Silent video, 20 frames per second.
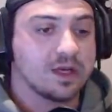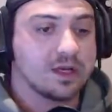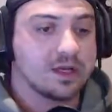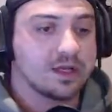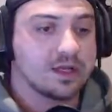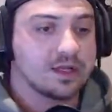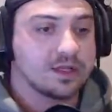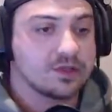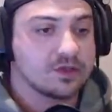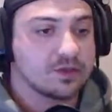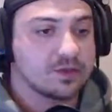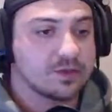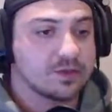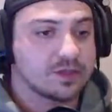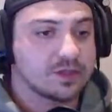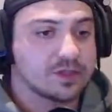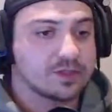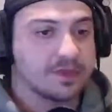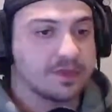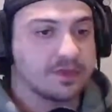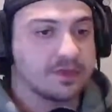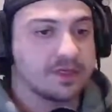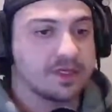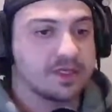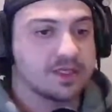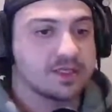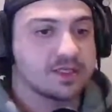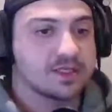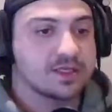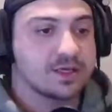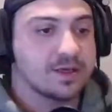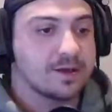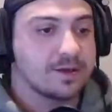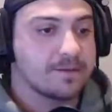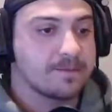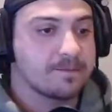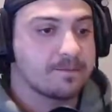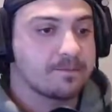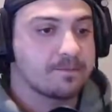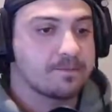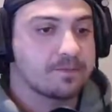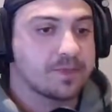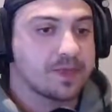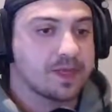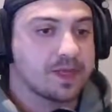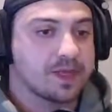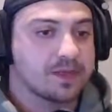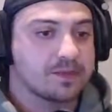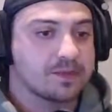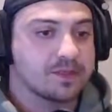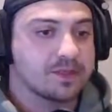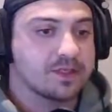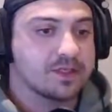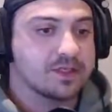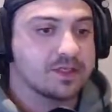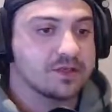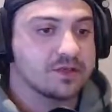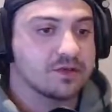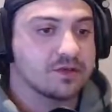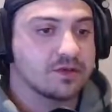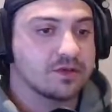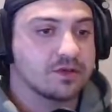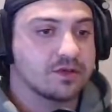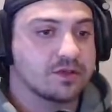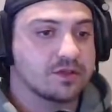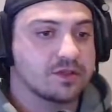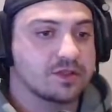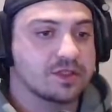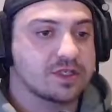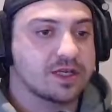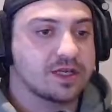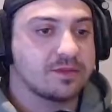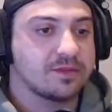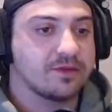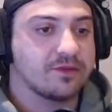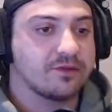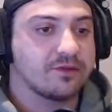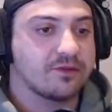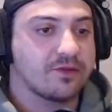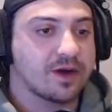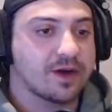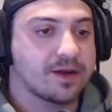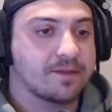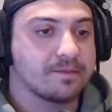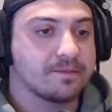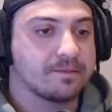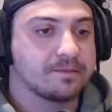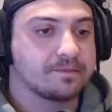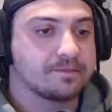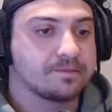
There are two possibilities. So this is sort of the shape of the frame.